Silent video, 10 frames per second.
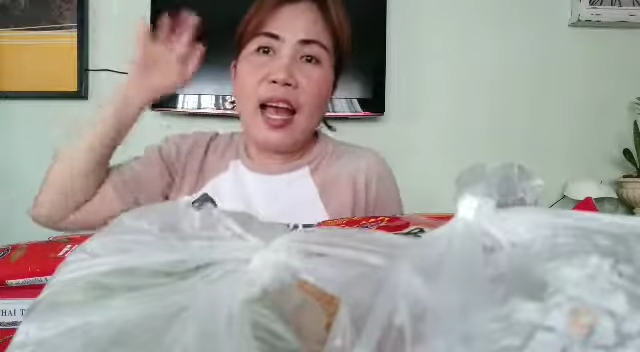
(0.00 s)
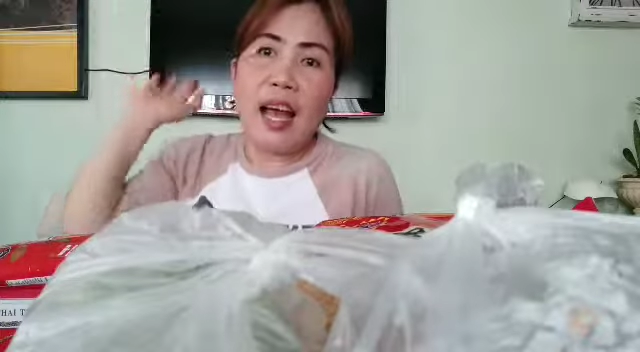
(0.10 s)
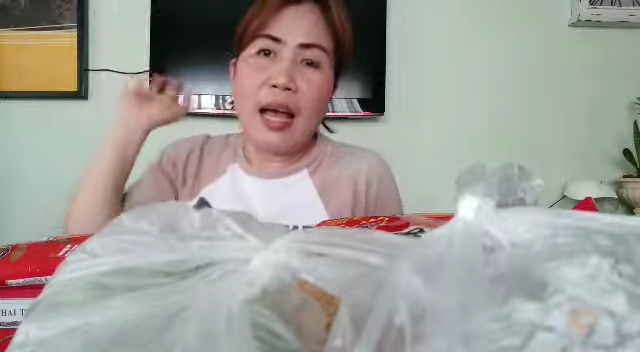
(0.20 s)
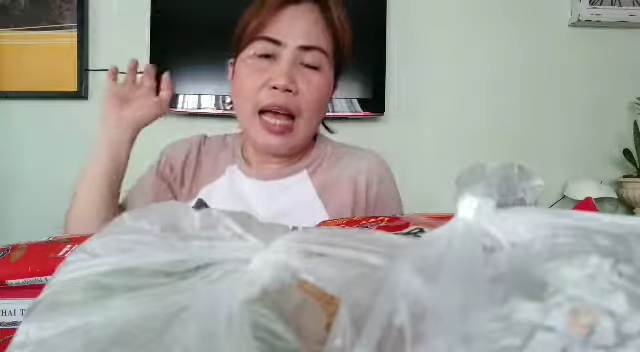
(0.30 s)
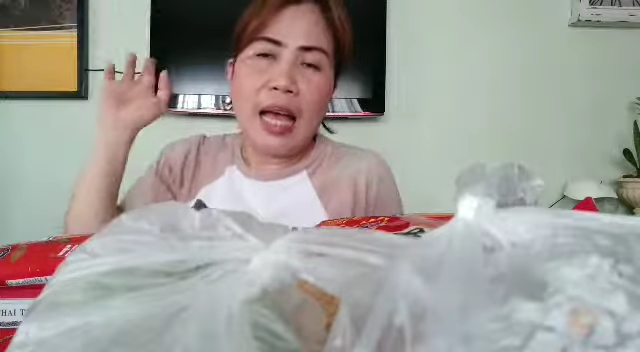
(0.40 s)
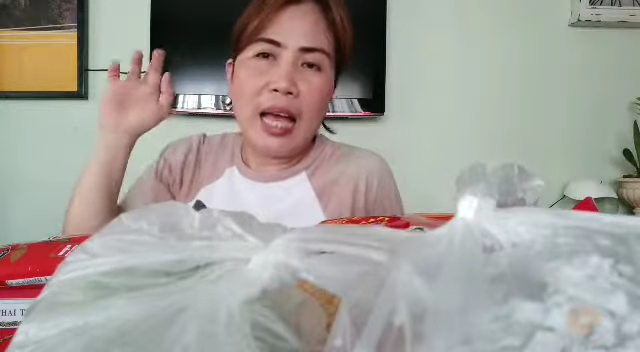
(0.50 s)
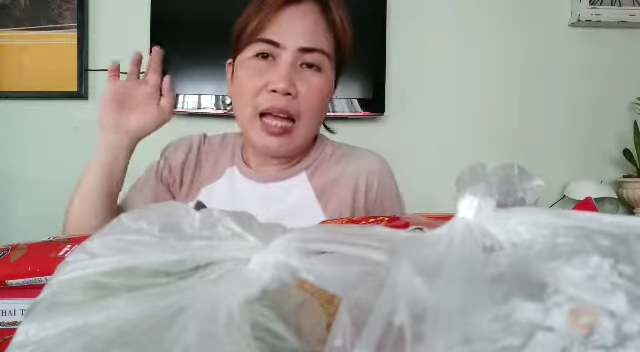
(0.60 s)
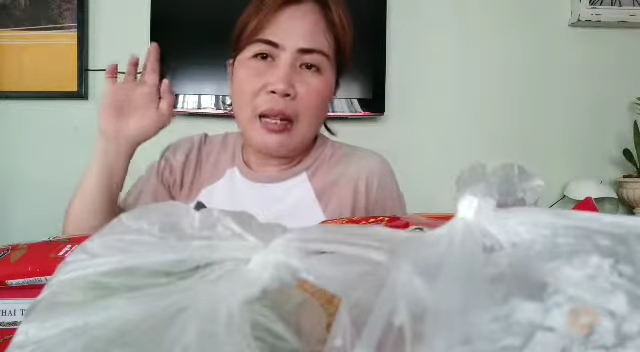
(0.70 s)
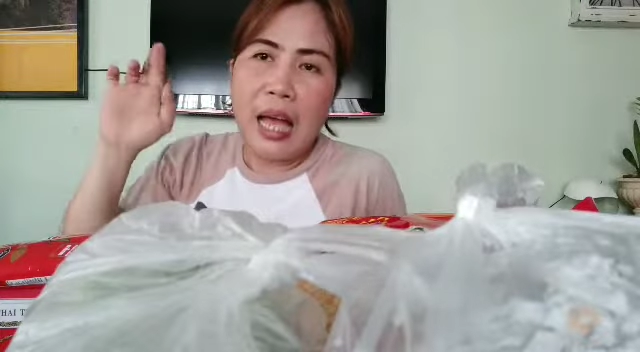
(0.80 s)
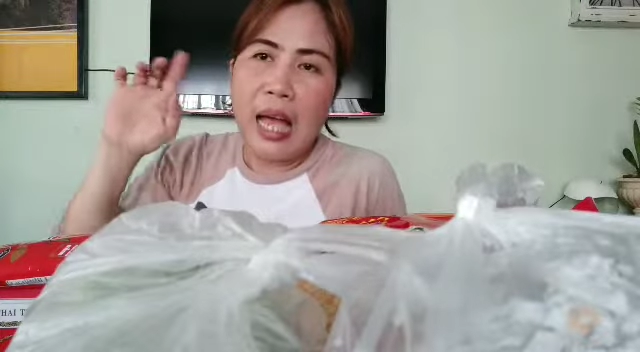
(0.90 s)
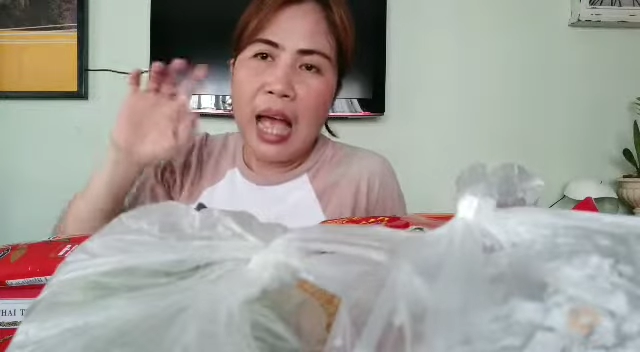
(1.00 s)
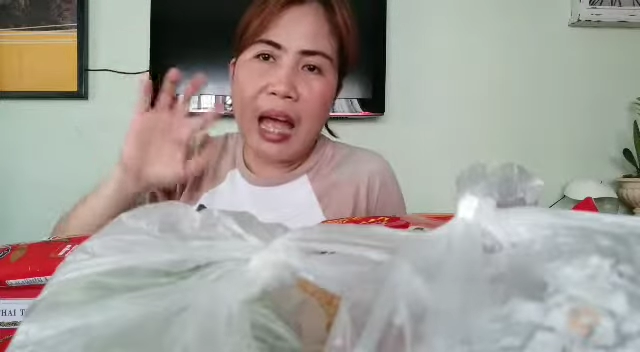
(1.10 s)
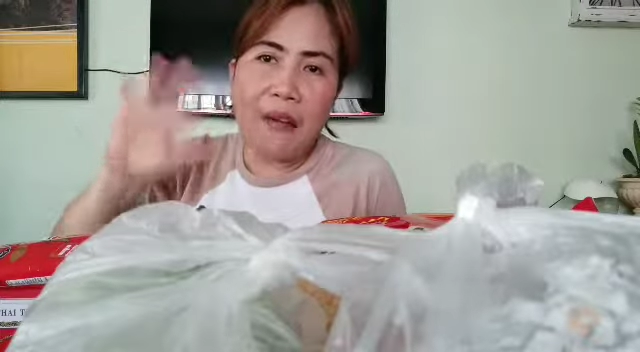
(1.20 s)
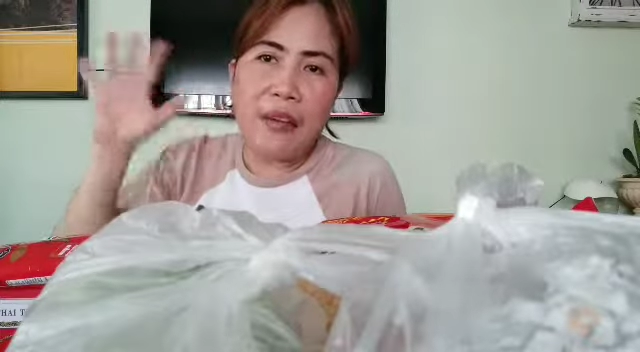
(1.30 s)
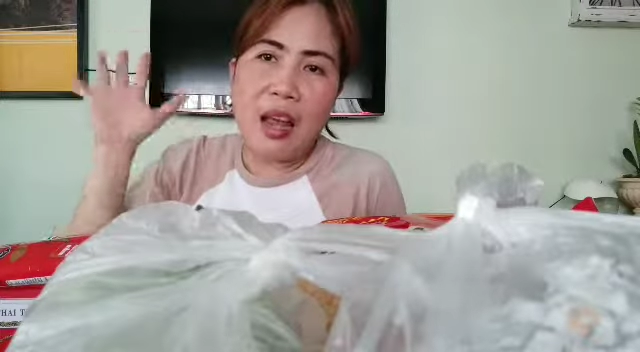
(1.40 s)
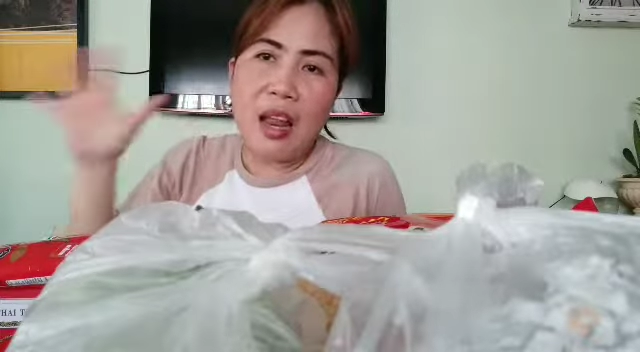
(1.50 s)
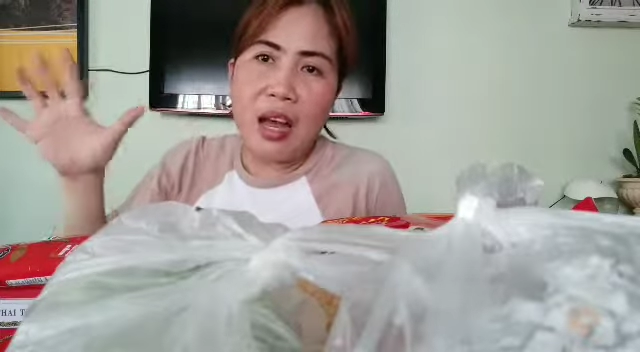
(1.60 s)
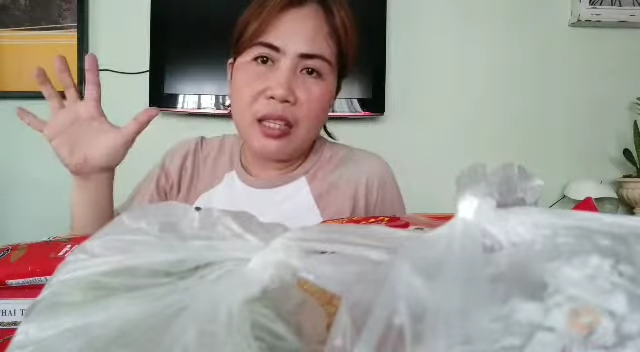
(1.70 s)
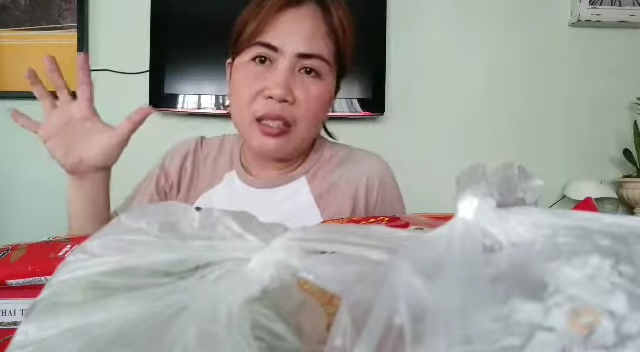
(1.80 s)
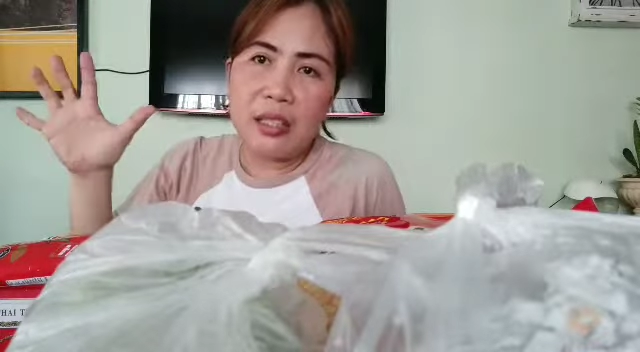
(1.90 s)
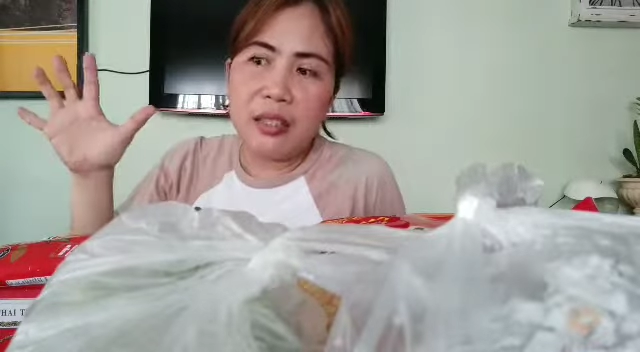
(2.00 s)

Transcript: I have a lot